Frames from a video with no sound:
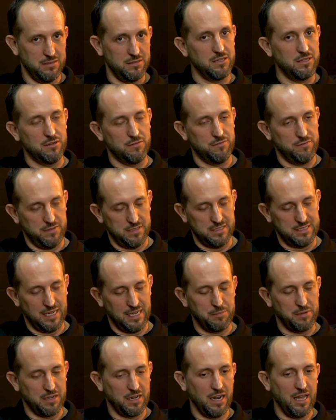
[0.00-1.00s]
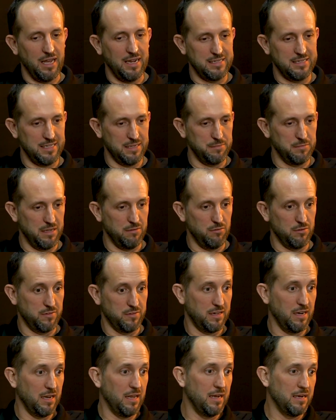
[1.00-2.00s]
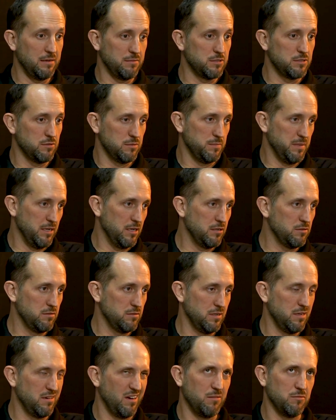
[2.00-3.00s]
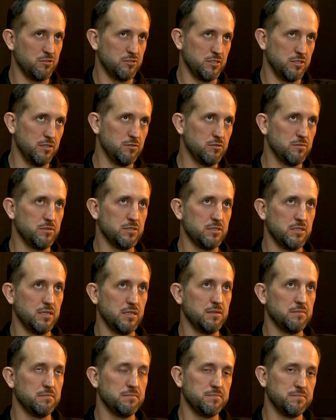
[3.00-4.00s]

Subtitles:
the same decline, same level of decline, which would be almost 100%,